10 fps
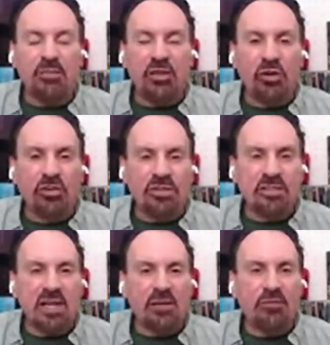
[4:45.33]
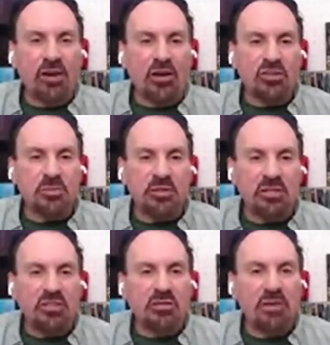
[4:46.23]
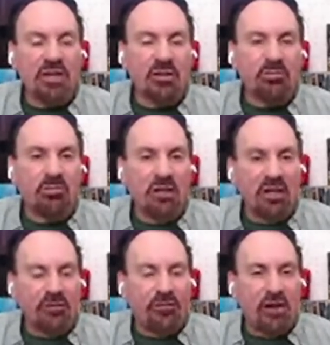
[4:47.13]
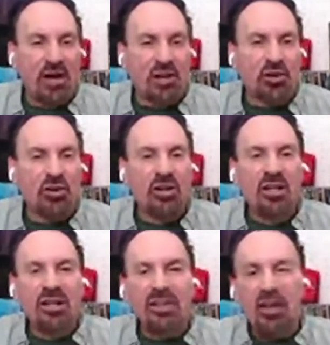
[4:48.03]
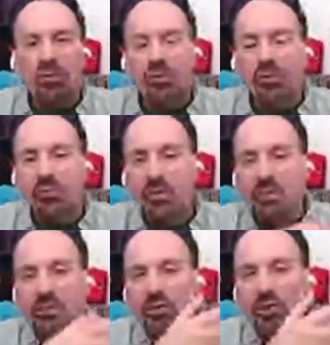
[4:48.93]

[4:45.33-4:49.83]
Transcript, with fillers: He made all these campfires, but he did make a, a fire that would be